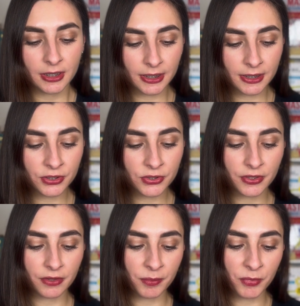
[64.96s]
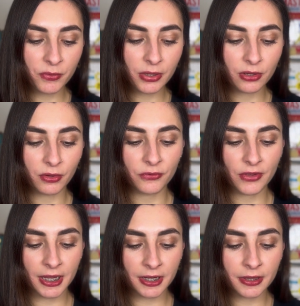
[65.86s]
leading to the removal of
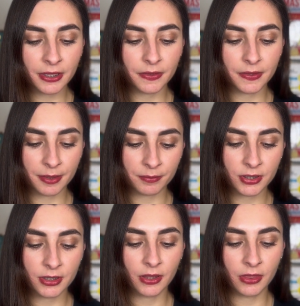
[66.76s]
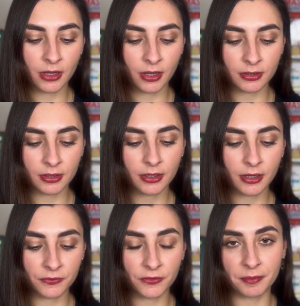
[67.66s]
anything deemed
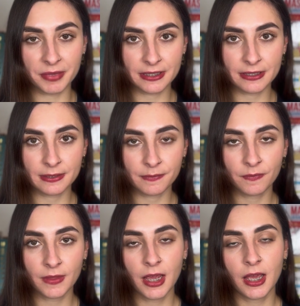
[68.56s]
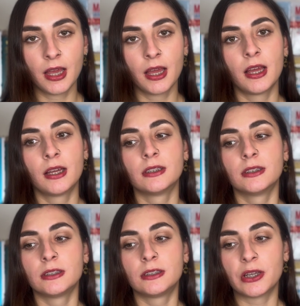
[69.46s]
non-conformist.
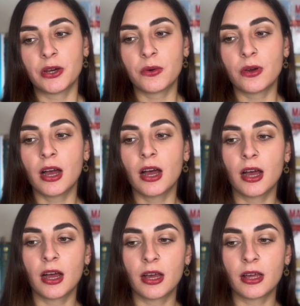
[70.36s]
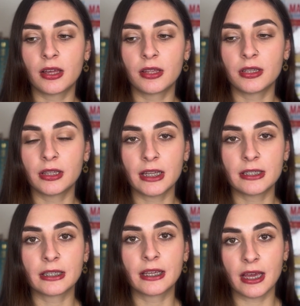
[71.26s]
So the
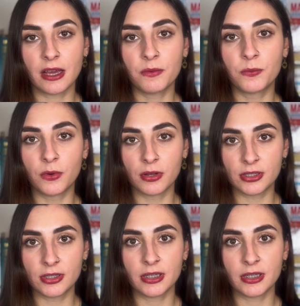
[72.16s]
letter G was